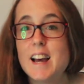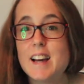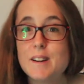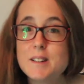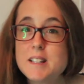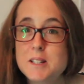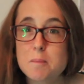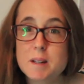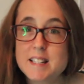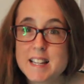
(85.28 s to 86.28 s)
It only took
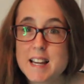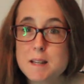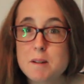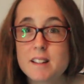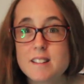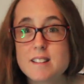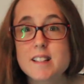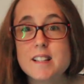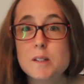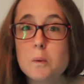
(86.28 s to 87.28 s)
me a day
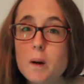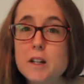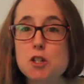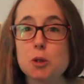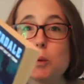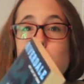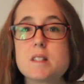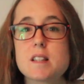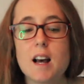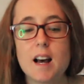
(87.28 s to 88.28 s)
because it's quite
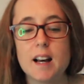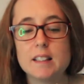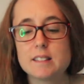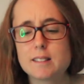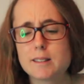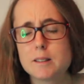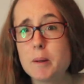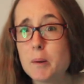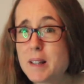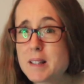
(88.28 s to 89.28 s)
short and, to
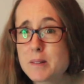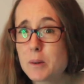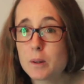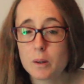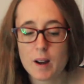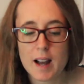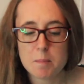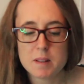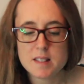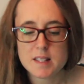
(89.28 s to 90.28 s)
be honest, not a lot
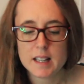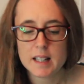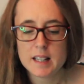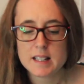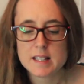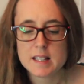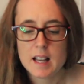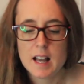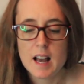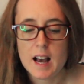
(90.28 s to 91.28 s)
happens in it.
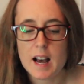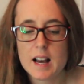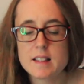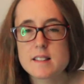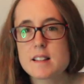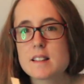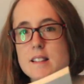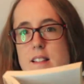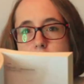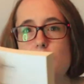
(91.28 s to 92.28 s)
And
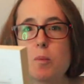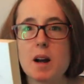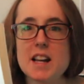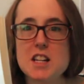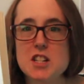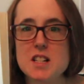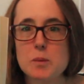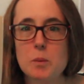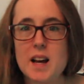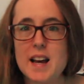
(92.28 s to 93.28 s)
there's several
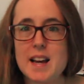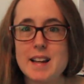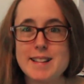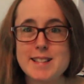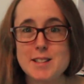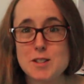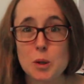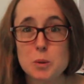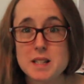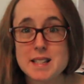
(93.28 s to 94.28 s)
pages where it's just
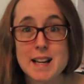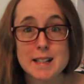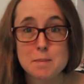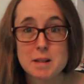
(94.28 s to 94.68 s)
told in text